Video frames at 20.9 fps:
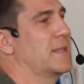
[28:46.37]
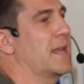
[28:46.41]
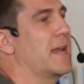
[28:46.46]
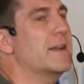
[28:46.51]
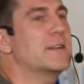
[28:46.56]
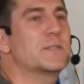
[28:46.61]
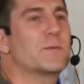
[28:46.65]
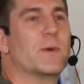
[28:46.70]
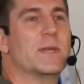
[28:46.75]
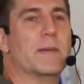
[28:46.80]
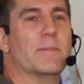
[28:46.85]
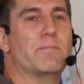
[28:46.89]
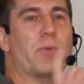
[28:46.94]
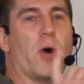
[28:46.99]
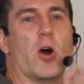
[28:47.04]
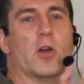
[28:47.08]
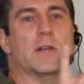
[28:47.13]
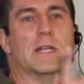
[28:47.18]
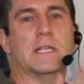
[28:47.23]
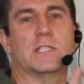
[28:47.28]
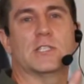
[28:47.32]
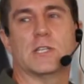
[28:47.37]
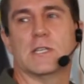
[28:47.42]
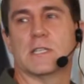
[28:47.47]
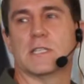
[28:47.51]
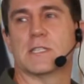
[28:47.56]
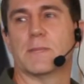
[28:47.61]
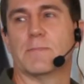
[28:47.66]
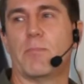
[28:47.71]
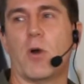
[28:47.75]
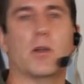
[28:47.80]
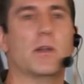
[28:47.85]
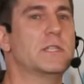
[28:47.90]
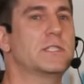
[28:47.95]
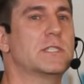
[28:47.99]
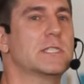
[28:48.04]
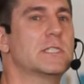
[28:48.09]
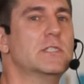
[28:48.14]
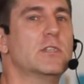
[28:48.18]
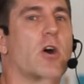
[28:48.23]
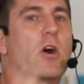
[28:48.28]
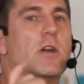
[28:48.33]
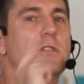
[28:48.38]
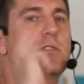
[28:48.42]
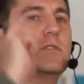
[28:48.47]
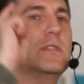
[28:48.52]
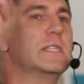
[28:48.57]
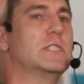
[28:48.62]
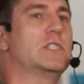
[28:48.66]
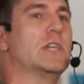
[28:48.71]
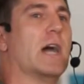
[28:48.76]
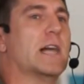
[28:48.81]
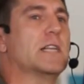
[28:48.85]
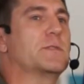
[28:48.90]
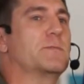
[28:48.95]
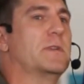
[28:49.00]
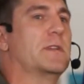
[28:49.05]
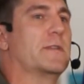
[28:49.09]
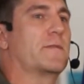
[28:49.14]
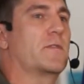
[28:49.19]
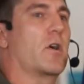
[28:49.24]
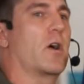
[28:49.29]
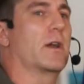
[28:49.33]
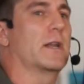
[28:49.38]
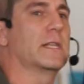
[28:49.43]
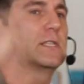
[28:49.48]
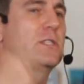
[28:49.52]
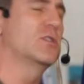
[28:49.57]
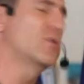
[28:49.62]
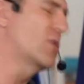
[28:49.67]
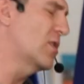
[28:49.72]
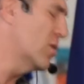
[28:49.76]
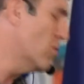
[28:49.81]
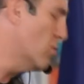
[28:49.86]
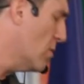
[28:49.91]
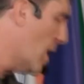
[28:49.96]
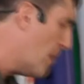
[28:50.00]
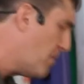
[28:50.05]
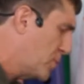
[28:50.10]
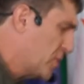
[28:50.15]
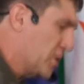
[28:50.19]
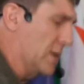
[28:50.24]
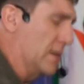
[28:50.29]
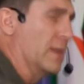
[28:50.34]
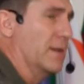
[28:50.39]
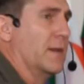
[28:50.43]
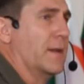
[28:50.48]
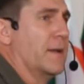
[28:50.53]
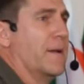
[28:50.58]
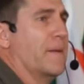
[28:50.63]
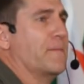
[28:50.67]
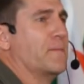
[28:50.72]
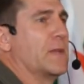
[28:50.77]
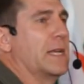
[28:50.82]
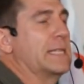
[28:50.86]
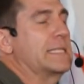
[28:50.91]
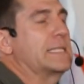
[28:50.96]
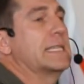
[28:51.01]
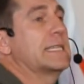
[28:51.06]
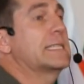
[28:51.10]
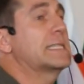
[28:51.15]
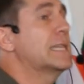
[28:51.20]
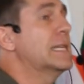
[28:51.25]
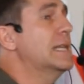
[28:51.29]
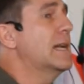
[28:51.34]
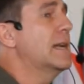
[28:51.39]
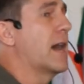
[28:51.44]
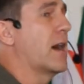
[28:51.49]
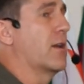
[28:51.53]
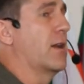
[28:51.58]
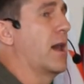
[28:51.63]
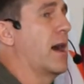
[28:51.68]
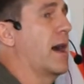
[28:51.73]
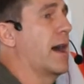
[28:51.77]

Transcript: There's where the bondage is. The bondage is not to the judgment of God, it's to corruption. It's the sin in our